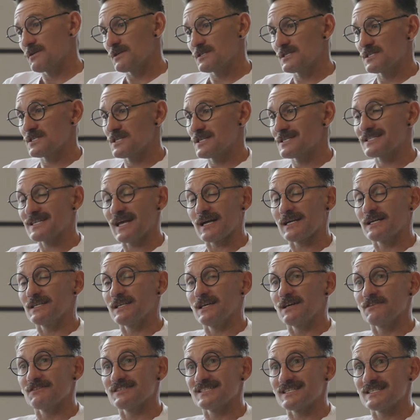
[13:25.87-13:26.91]
This is her second
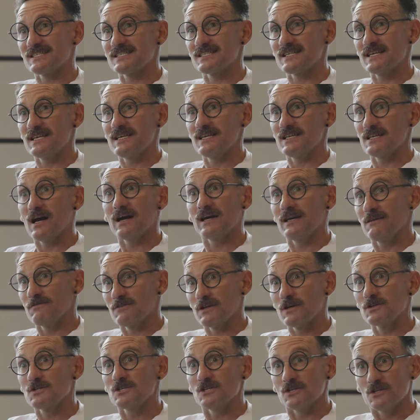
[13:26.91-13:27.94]
year as a senior,
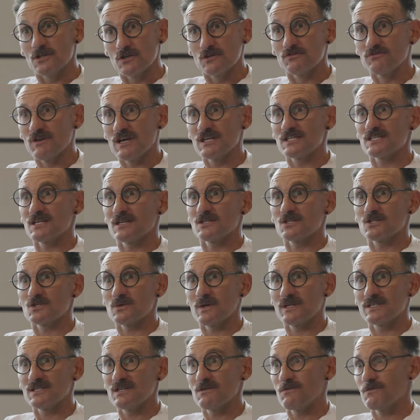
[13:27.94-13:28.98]
even though she could race
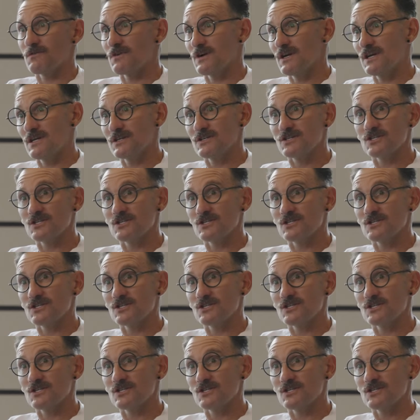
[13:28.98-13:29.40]
under-23,